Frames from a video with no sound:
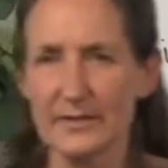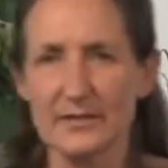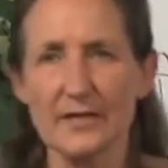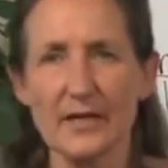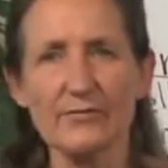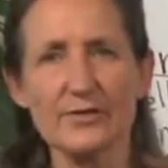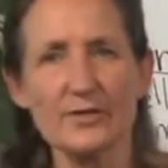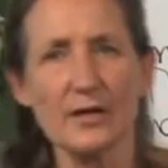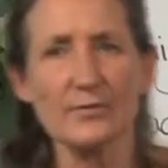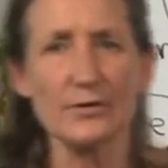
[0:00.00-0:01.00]
See, every
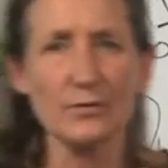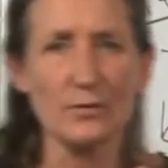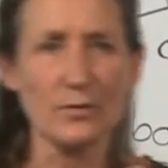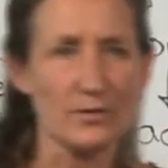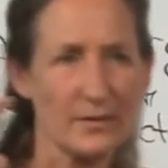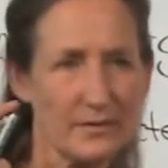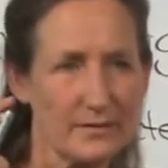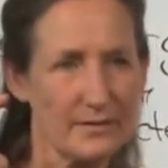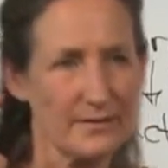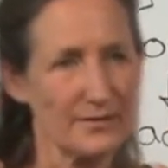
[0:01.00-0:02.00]
time you walk,
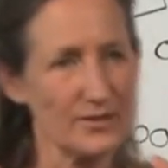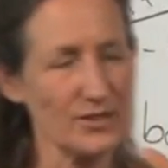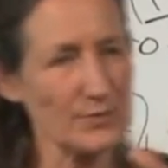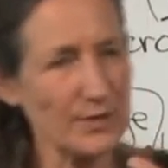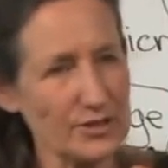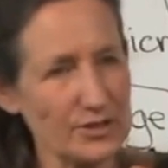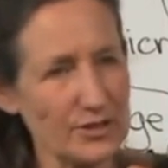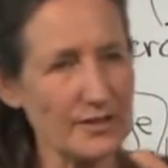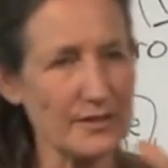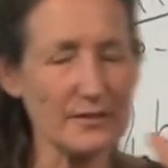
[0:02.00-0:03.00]
just picture
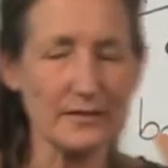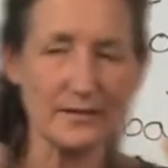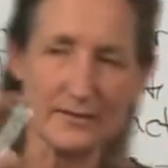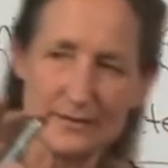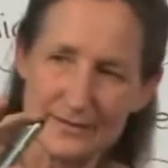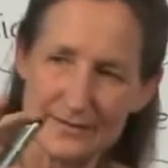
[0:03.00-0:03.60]
your kidneys.